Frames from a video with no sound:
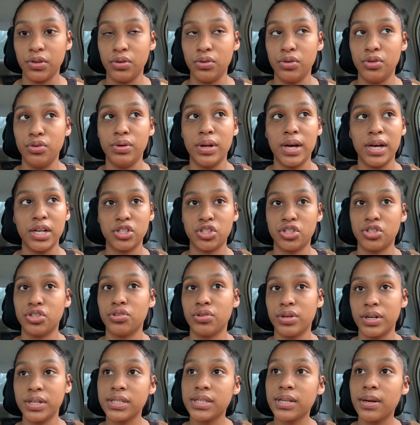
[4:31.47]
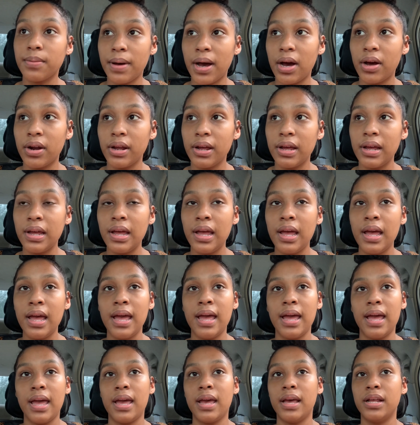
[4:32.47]
Do not stress about it.
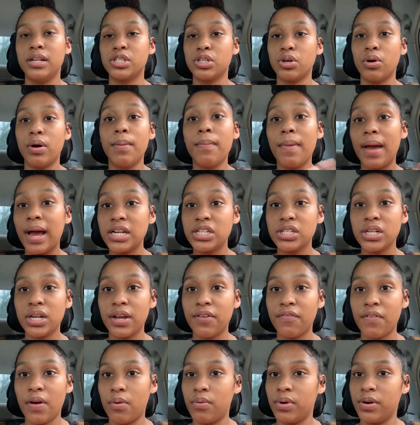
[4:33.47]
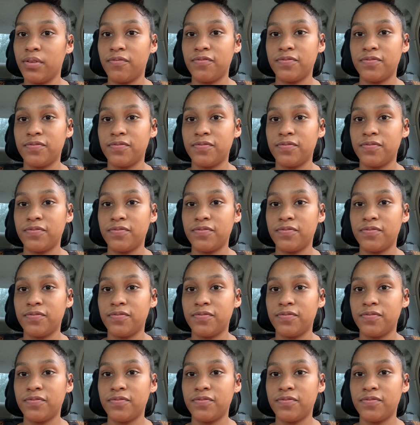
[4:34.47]
And so imagine if I would have